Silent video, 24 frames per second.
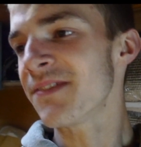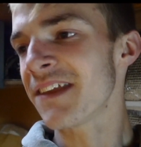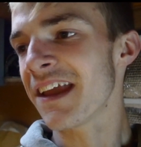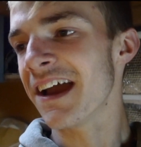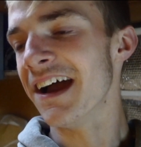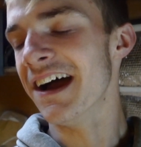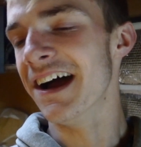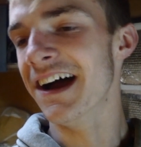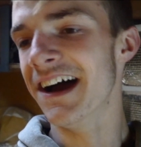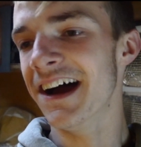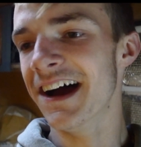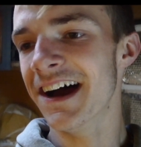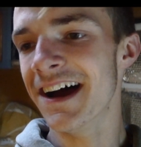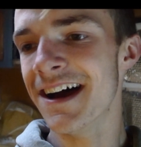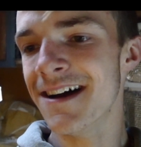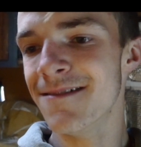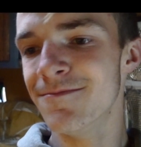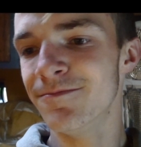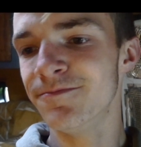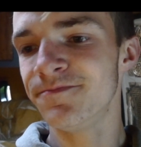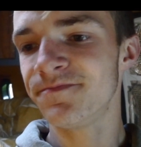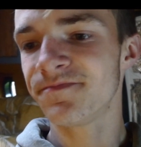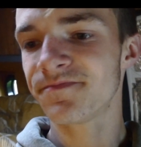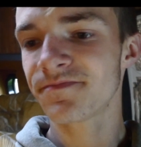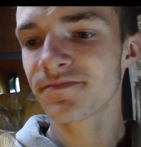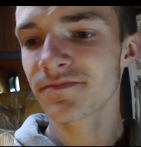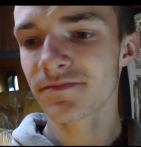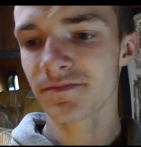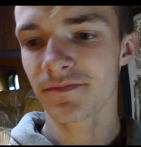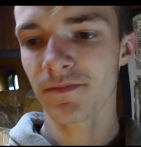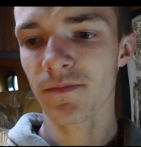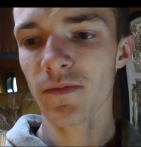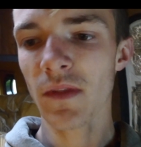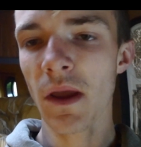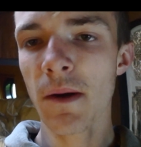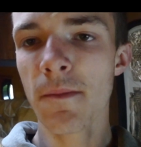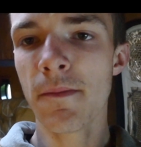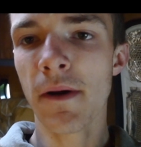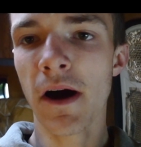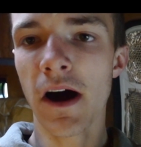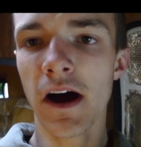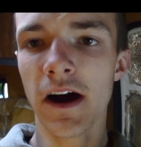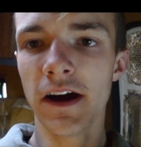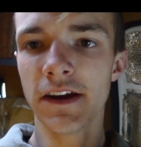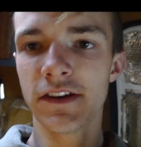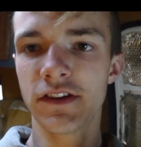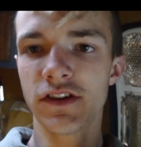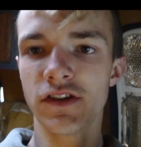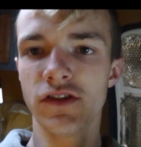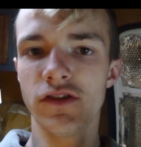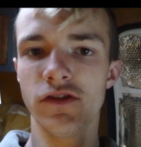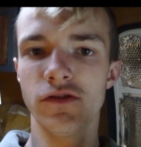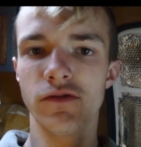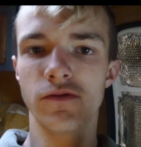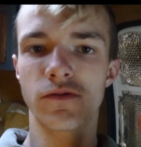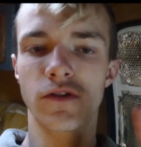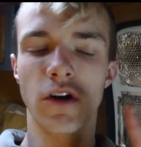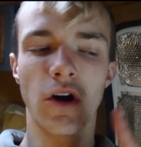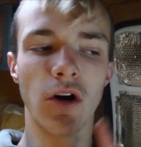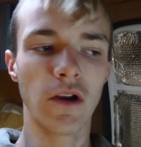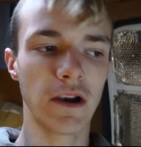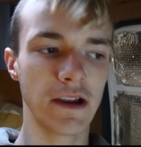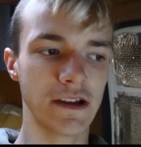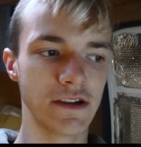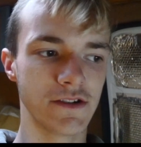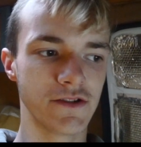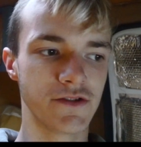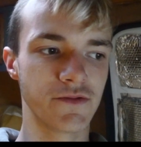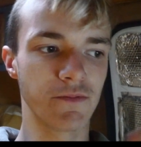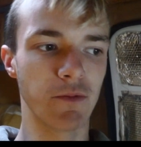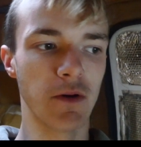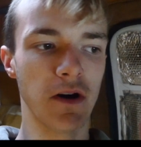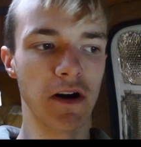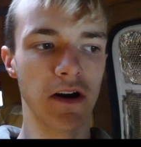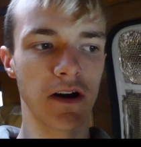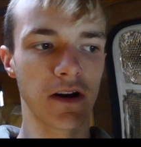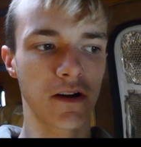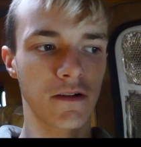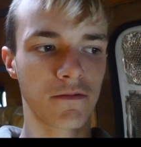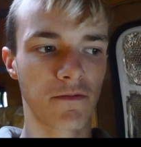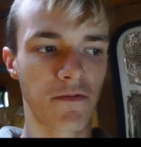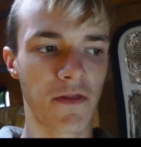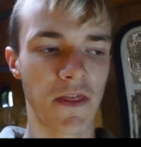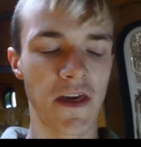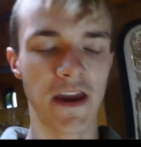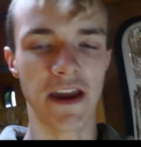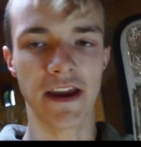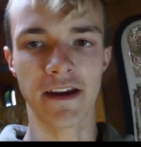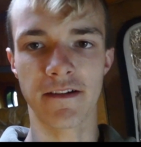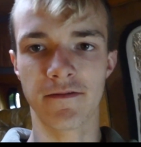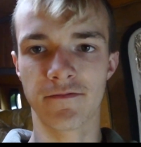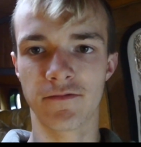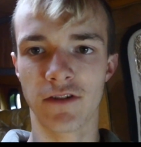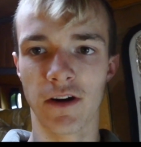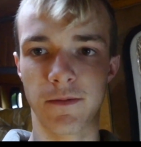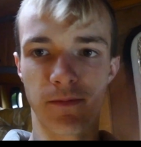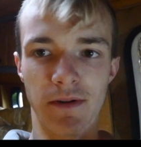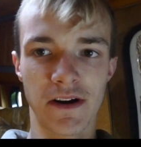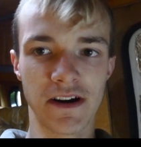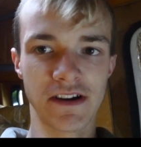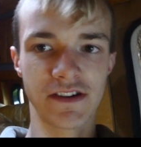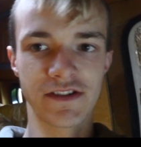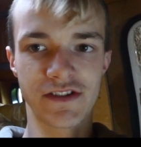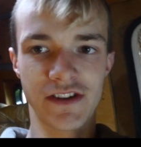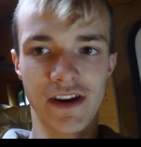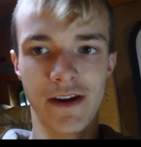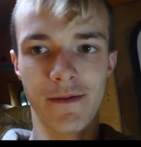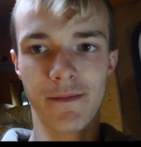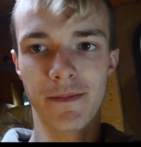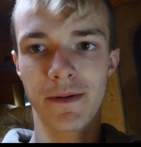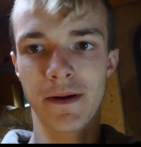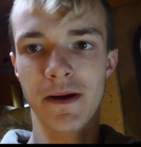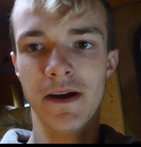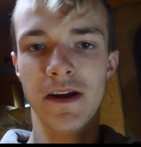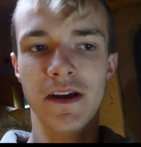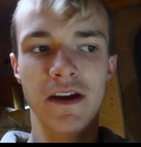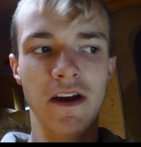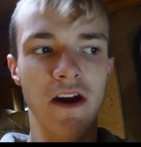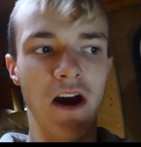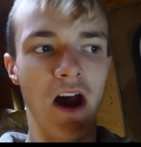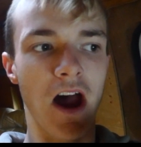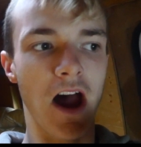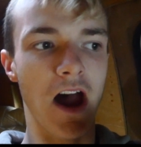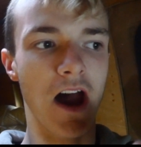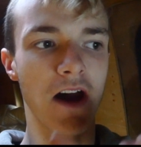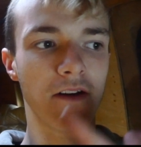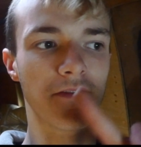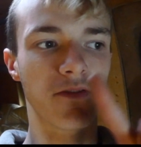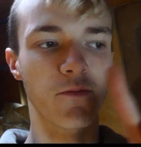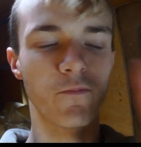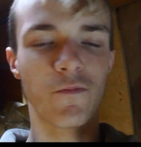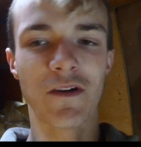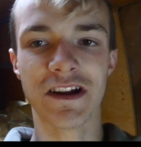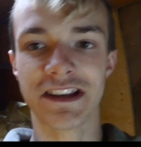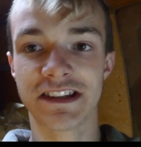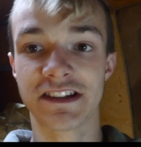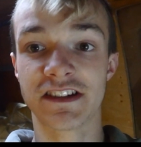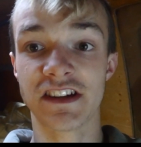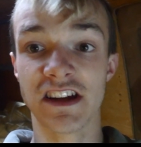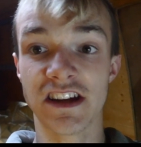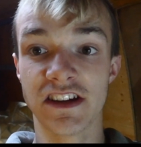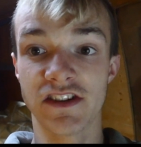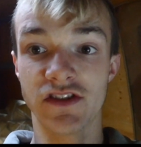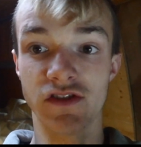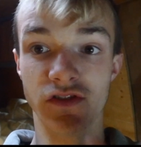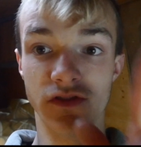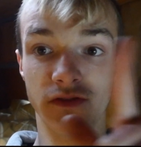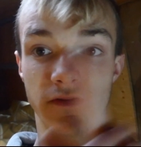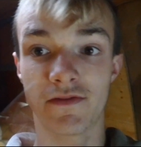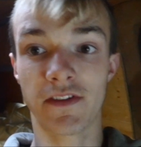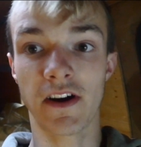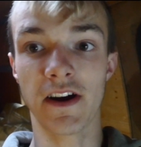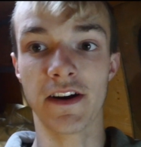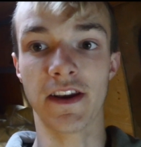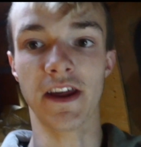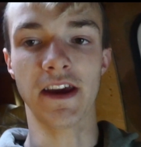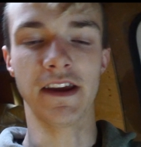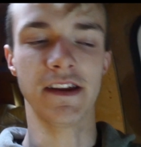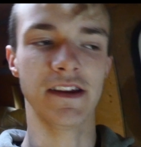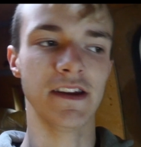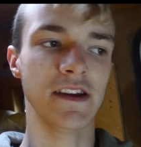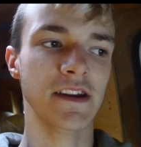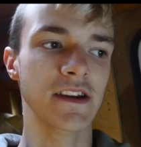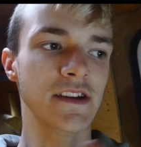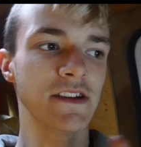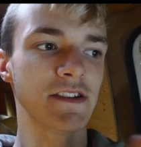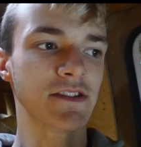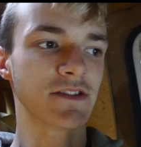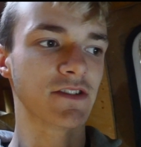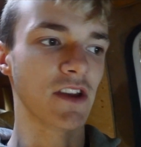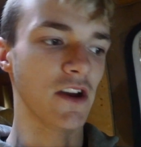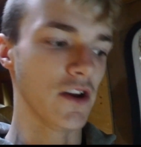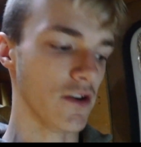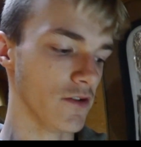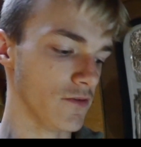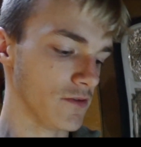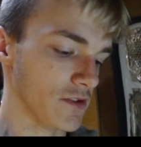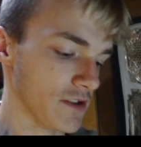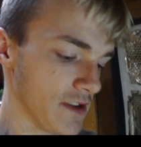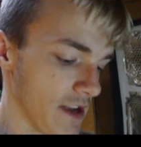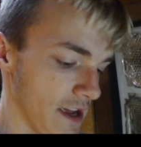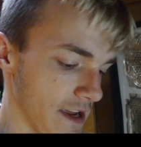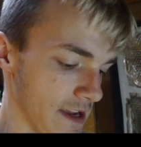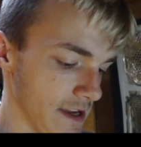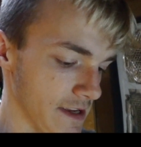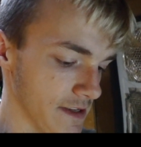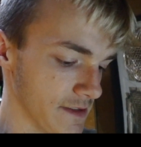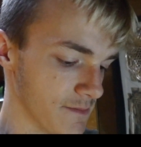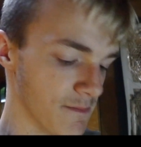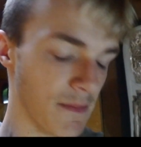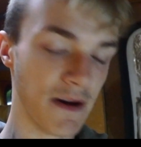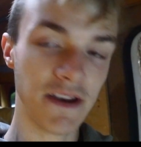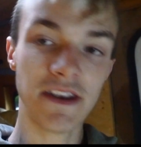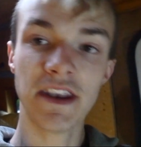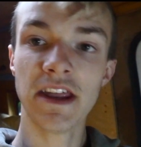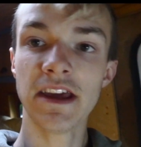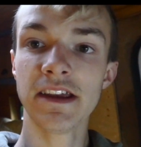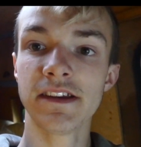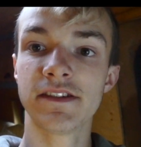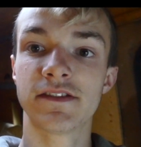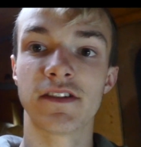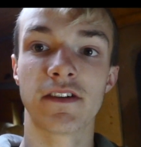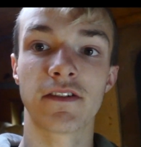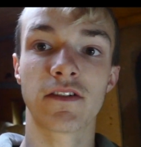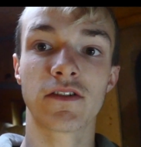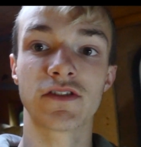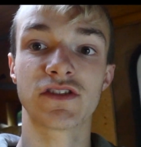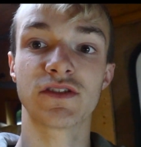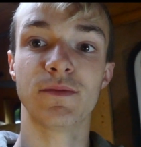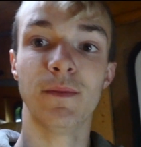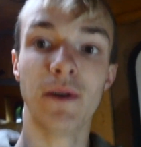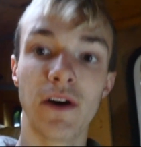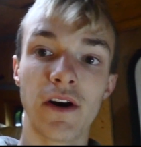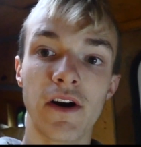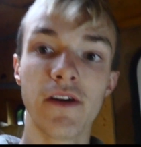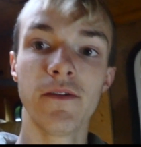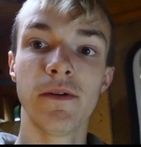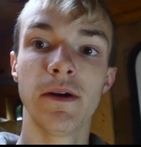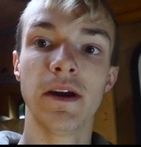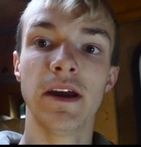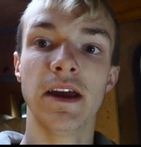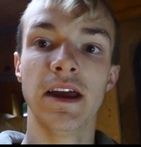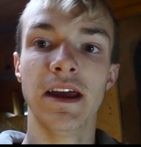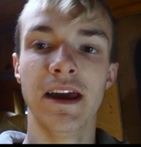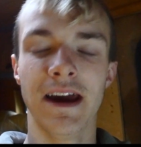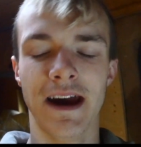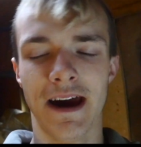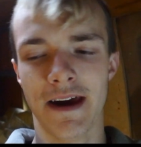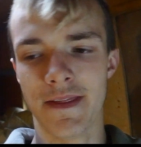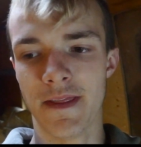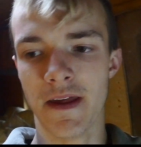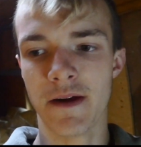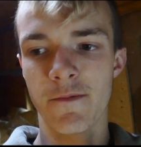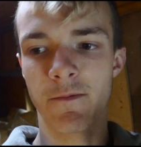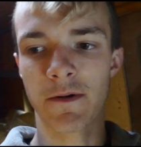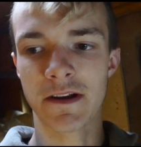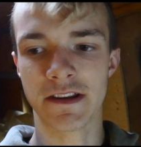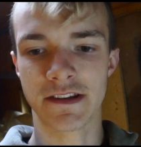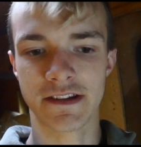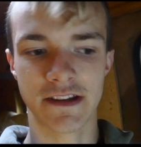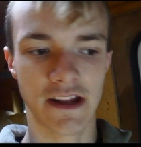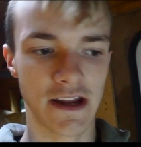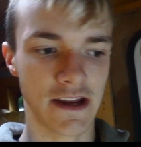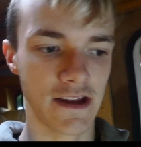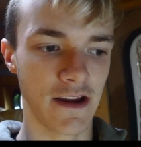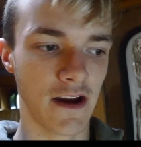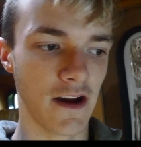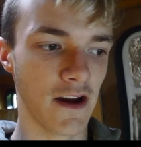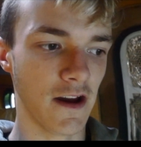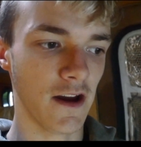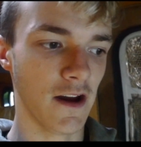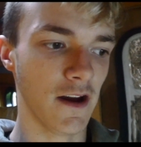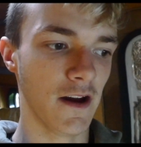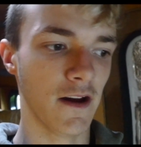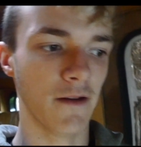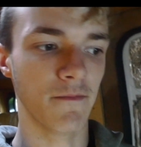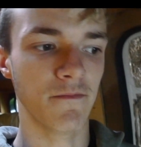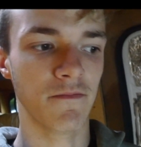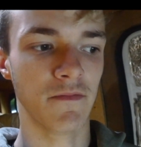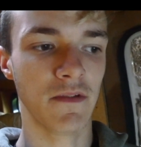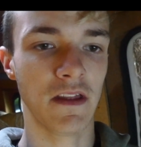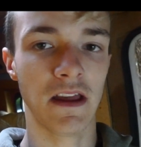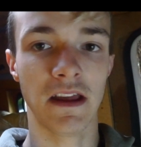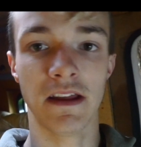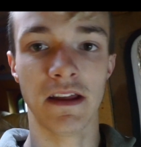But I do college work thing, apprenticeship, from Wednesday to Friday. So today is Monday, so I've got tomorrow, and then Wednesday I'm